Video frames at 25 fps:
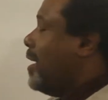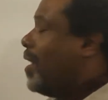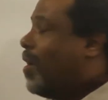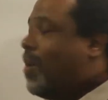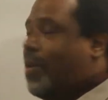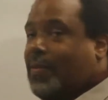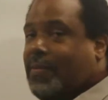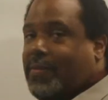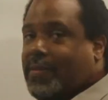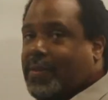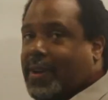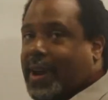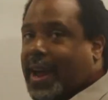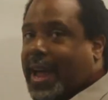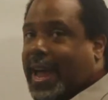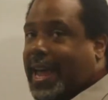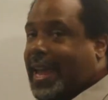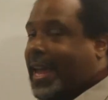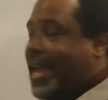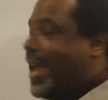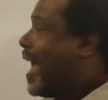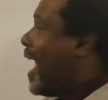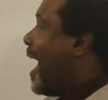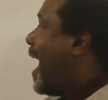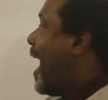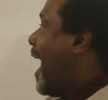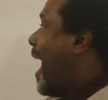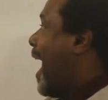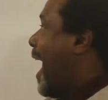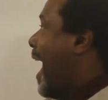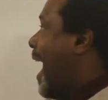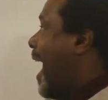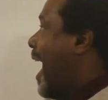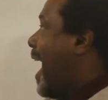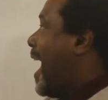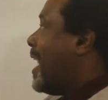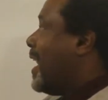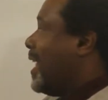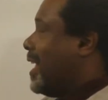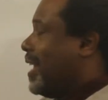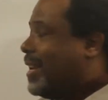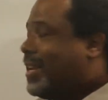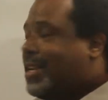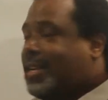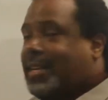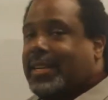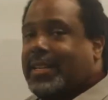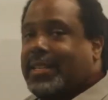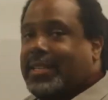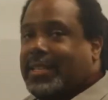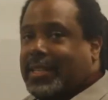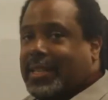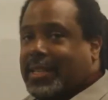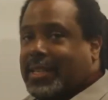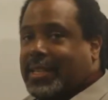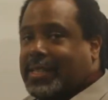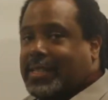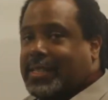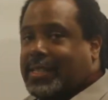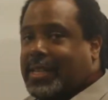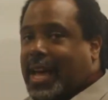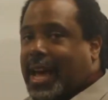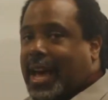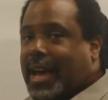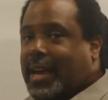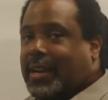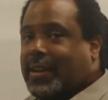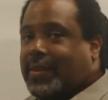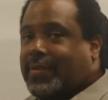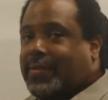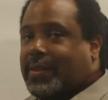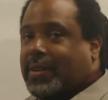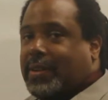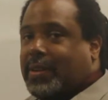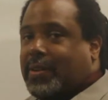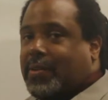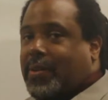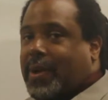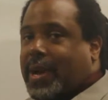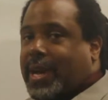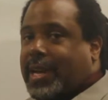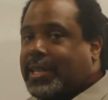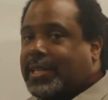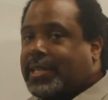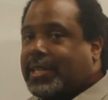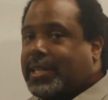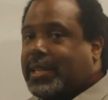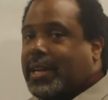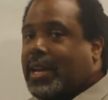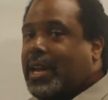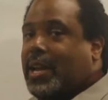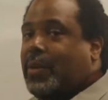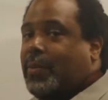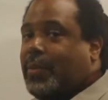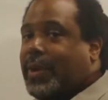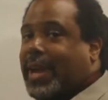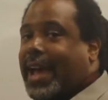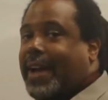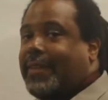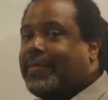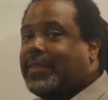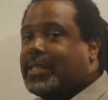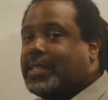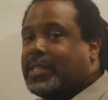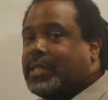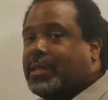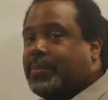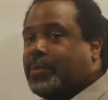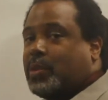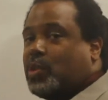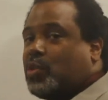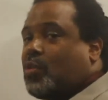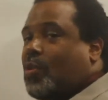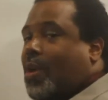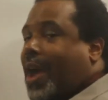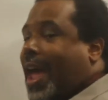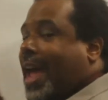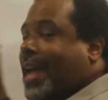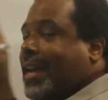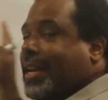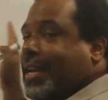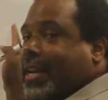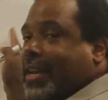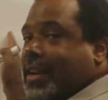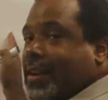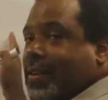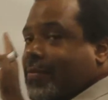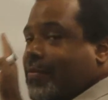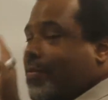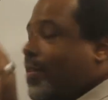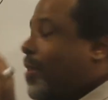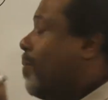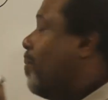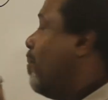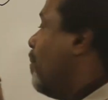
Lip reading: over a added to this side of the equation, we have to subtract it from